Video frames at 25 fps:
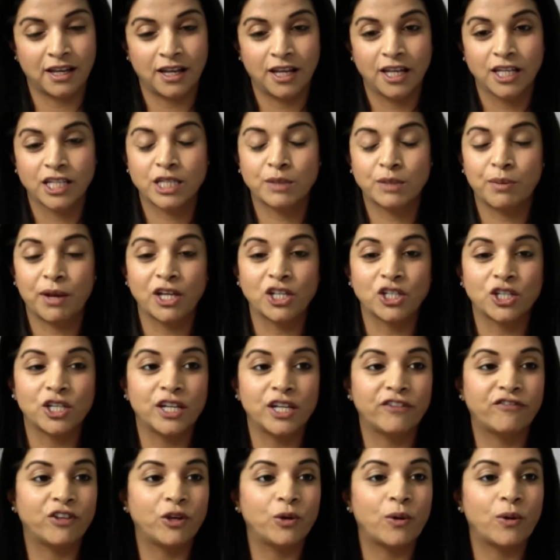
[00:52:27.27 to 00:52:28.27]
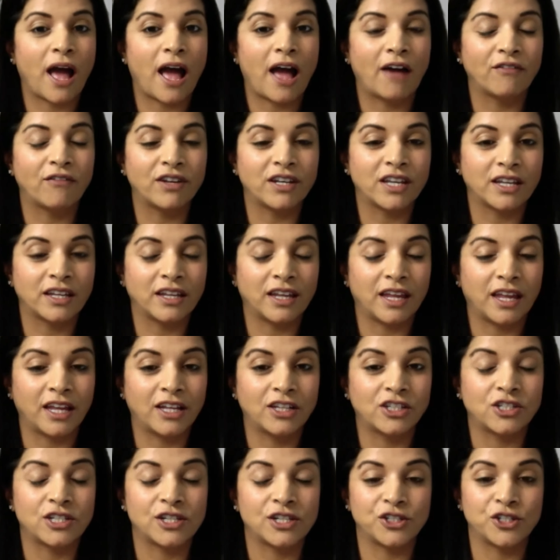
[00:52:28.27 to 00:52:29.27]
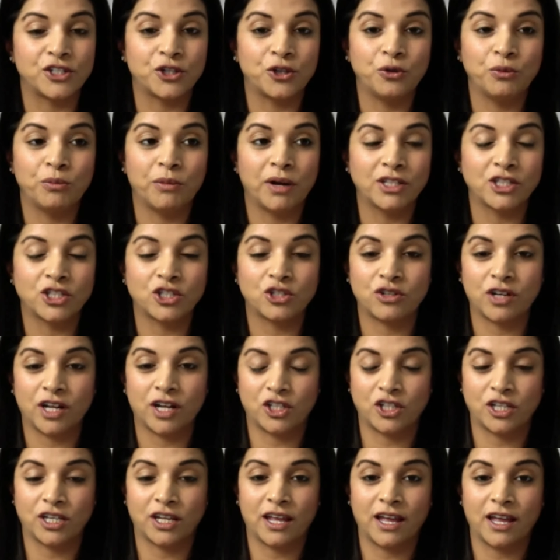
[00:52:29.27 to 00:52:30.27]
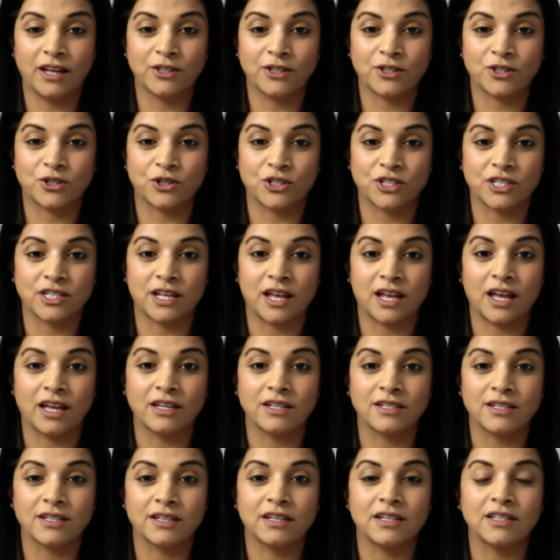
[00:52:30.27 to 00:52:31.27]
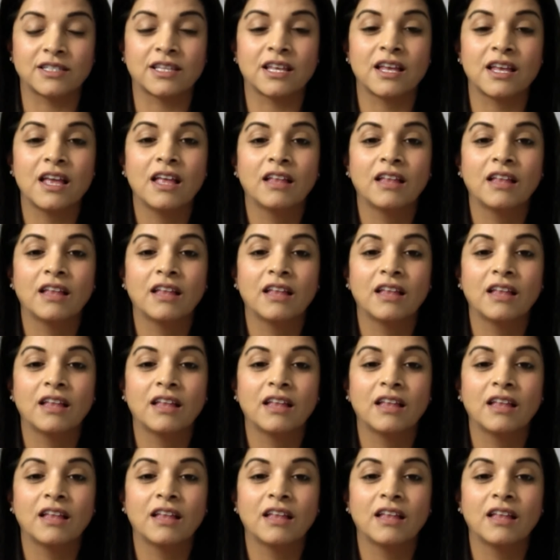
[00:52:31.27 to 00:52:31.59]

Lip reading: especially if you haven't engaged in too much stretching exercises,